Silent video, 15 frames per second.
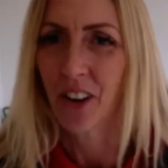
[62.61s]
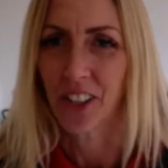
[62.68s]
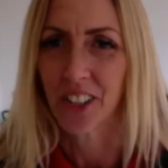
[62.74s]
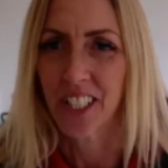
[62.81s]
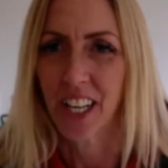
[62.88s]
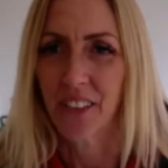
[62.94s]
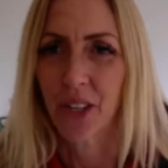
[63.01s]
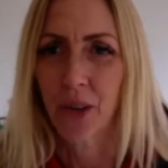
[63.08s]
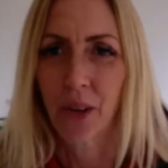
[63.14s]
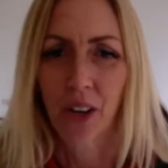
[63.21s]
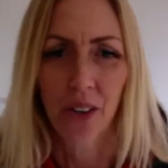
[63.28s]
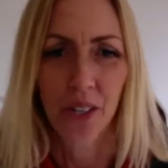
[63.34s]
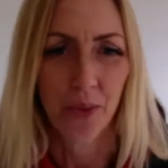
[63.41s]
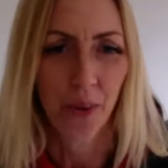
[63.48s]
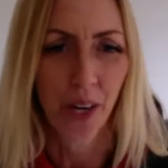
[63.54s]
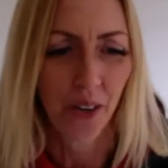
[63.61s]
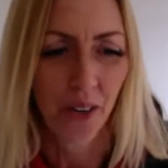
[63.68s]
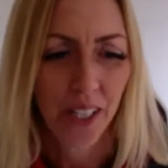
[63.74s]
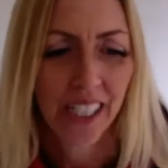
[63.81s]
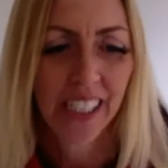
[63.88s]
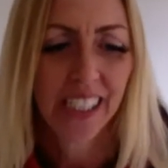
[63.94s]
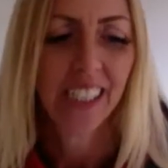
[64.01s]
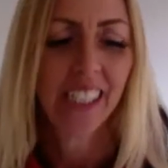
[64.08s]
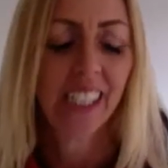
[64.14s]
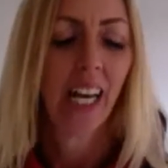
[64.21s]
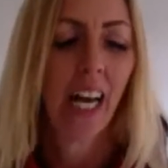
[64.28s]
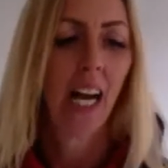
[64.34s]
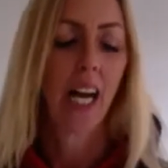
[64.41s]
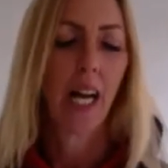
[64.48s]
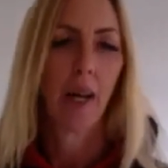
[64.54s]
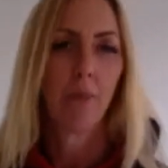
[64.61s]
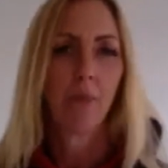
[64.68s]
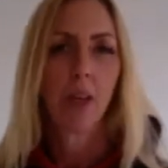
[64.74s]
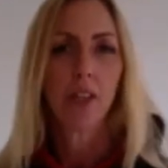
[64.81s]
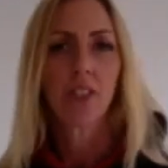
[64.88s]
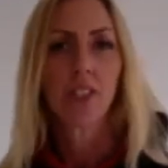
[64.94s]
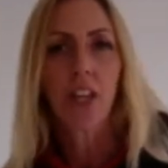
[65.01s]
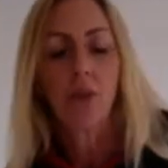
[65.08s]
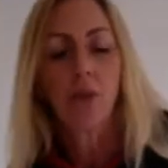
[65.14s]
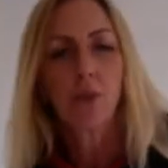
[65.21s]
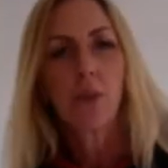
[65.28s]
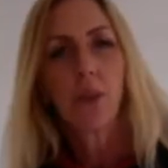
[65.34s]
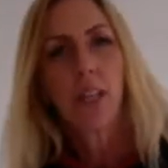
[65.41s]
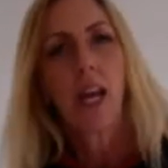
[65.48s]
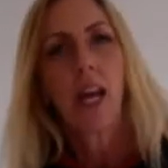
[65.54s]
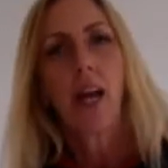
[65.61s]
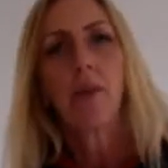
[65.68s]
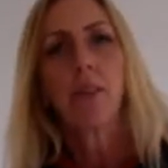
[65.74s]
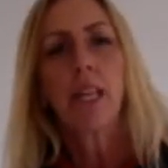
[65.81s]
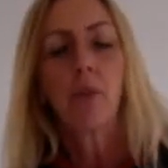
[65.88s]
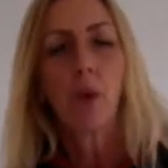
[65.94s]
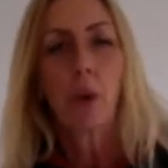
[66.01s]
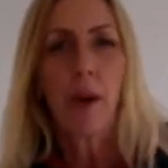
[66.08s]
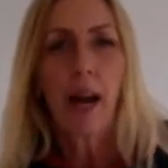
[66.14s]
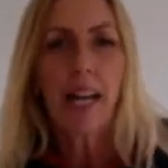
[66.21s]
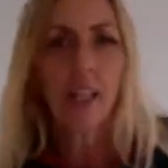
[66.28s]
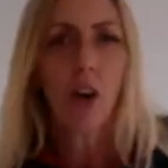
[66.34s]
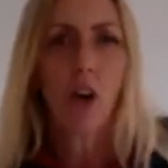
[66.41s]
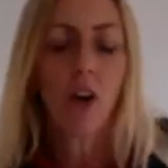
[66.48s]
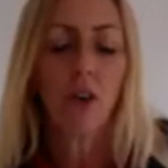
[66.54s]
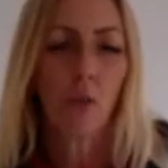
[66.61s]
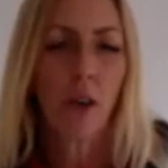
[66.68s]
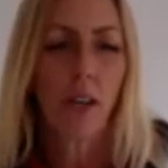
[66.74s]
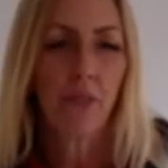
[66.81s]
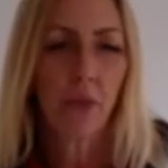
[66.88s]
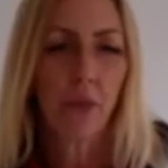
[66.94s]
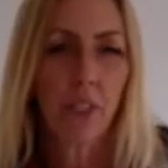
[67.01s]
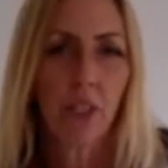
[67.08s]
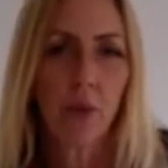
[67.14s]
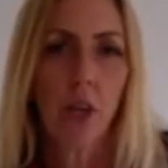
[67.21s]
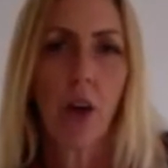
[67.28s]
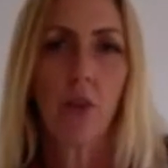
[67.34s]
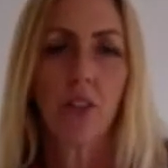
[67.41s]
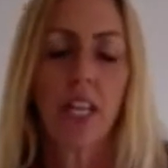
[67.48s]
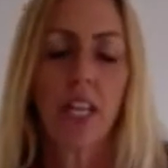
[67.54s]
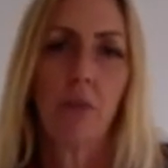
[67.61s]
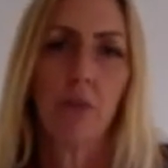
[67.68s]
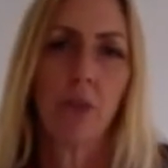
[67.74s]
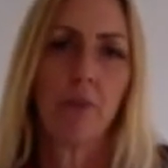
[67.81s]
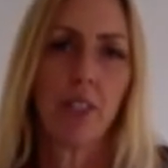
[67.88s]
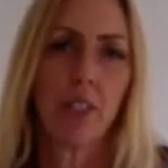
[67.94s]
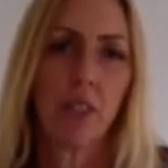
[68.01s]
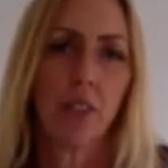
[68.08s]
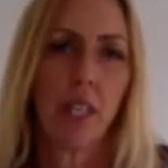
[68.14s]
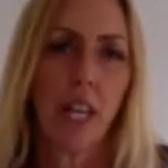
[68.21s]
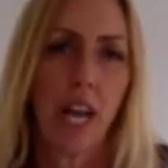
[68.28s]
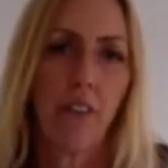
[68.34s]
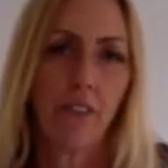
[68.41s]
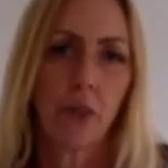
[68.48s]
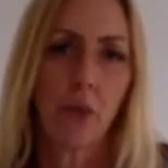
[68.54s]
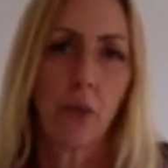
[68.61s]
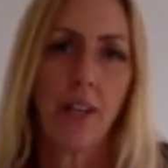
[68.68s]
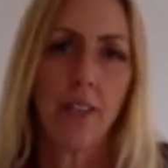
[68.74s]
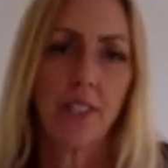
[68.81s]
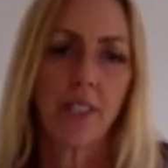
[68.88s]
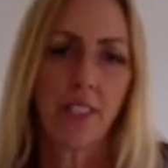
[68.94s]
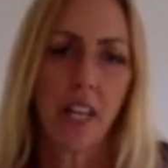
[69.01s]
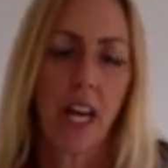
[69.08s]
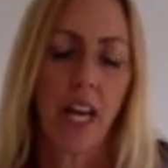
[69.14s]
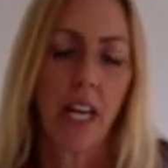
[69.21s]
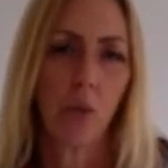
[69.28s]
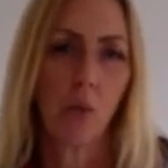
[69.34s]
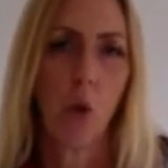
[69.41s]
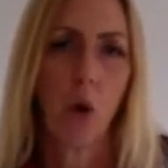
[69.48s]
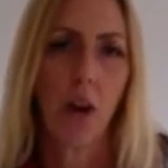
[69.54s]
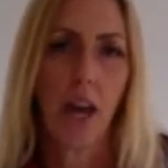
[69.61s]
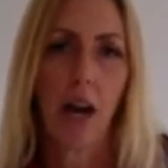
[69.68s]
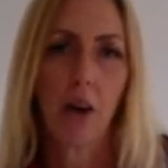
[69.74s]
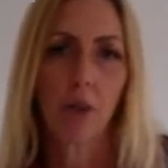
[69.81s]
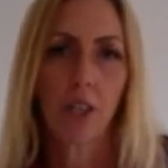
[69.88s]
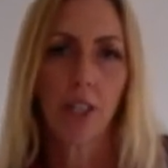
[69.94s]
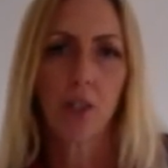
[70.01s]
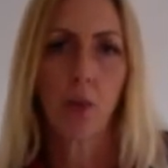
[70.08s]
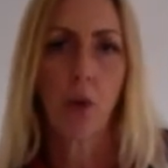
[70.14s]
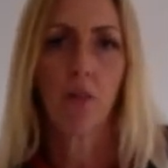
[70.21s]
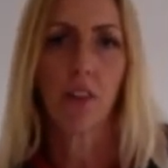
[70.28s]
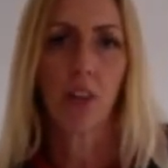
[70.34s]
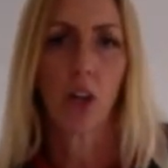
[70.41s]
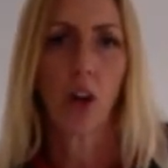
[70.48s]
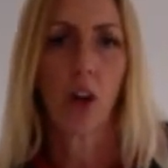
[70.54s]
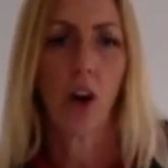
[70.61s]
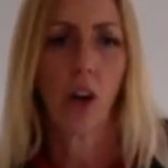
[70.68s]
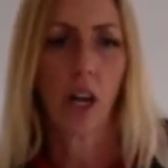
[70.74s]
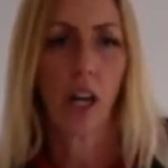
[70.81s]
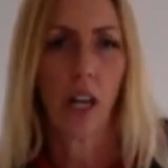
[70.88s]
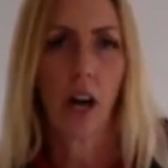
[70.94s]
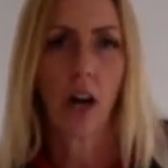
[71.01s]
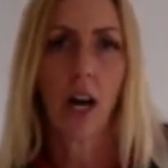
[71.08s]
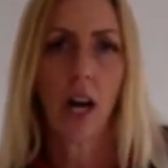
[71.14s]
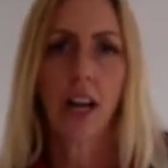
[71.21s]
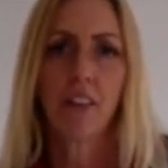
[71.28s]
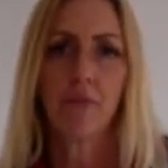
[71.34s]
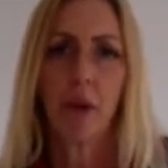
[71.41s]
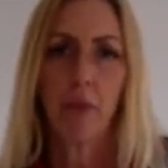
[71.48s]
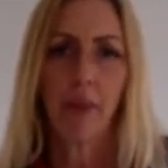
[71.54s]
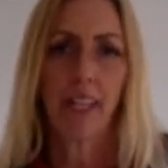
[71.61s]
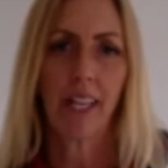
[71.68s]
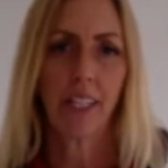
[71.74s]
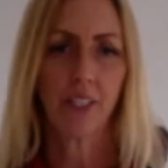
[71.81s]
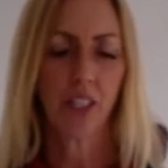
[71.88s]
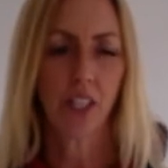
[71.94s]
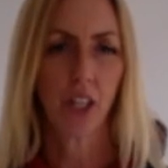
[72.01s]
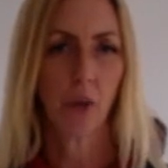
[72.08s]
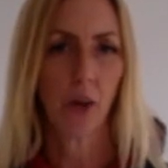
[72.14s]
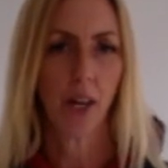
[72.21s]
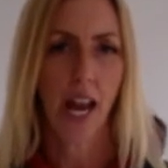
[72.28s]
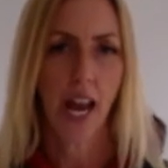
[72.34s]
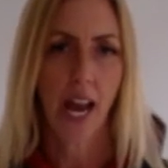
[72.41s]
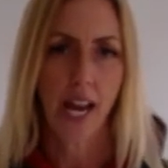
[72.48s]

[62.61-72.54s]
Good to have you along as well. Yeah, we're back on whenever we do a lockdown. We've been doing every Wednesday, 1 hour at 12 o'clock, live Biomechanics Q&A.